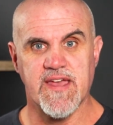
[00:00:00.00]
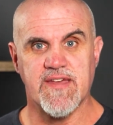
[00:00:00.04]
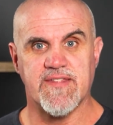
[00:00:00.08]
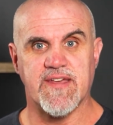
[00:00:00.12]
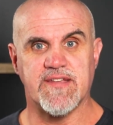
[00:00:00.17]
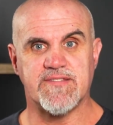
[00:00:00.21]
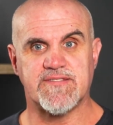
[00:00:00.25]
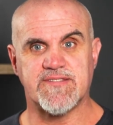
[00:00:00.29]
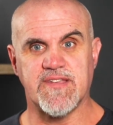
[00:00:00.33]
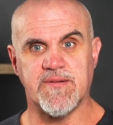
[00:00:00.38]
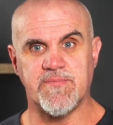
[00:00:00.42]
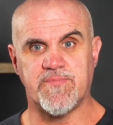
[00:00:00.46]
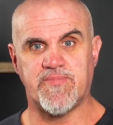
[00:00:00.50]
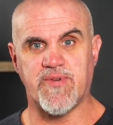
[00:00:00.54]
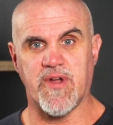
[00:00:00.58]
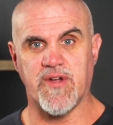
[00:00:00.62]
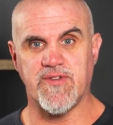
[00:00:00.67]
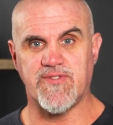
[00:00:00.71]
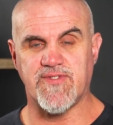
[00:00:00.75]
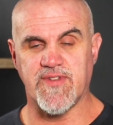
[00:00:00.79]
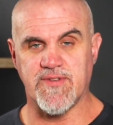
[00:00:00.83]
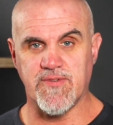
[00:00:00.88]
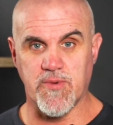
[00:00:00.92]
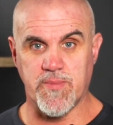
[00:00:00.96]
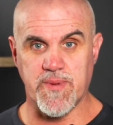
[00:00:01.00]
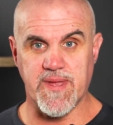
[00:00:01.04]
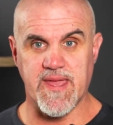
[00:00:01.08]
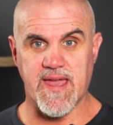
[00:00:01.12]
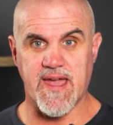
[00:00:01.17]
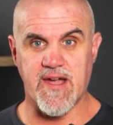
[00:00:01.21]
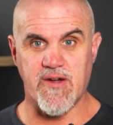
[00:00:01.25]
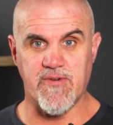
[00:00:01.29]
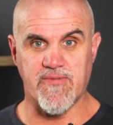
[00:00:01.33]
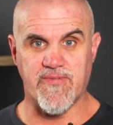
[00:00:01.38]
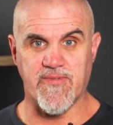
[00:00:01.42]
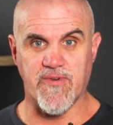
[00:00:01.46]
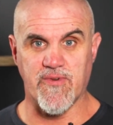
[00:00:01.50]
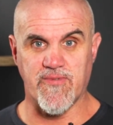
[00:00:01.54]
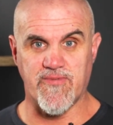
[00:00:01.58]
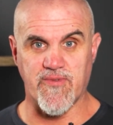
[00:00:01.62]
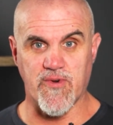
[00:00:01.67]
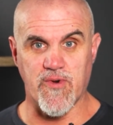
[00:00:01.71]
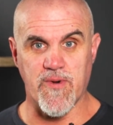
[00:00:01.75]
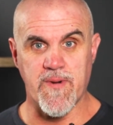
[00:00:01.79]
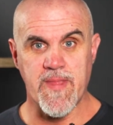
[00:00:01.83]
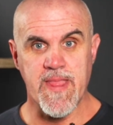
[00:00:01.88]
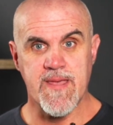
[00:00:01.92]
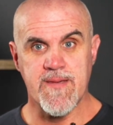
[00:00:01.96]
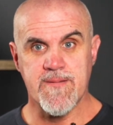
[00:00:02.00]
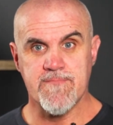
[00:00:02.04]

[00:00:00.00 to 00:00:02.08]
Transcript: then some protein will be helpful for